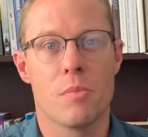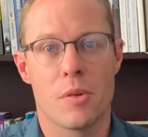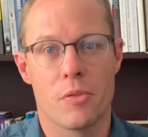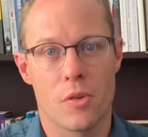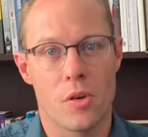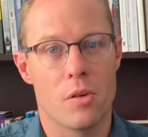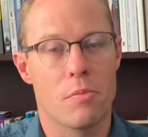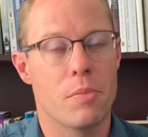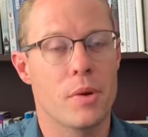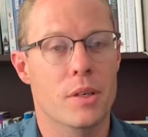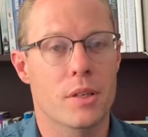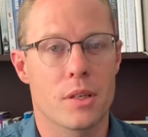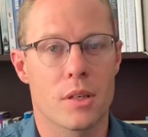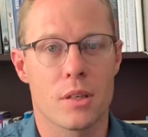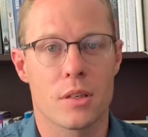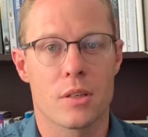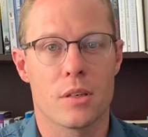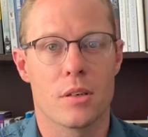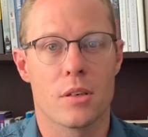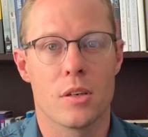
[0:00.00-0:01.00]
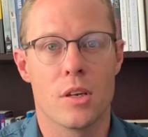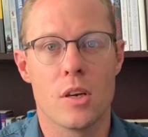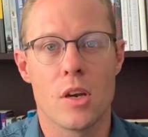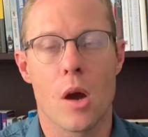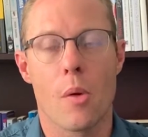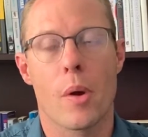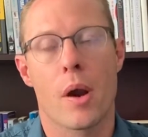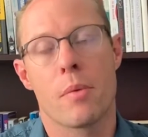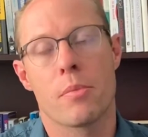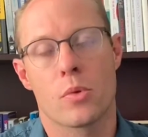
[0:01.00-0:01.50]
if you're in business, you
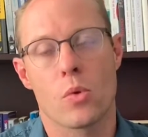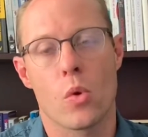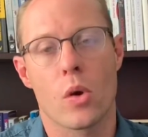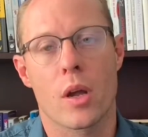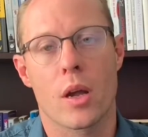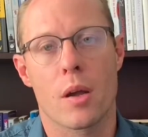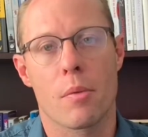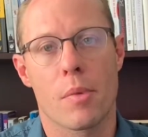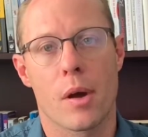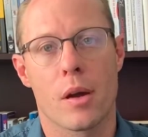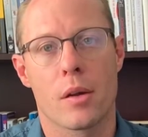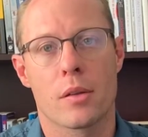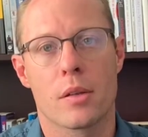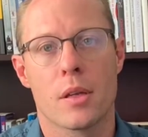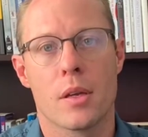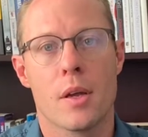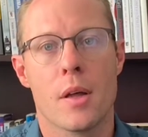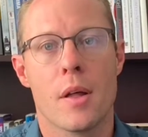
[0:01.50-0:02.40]
know what I'm talking about.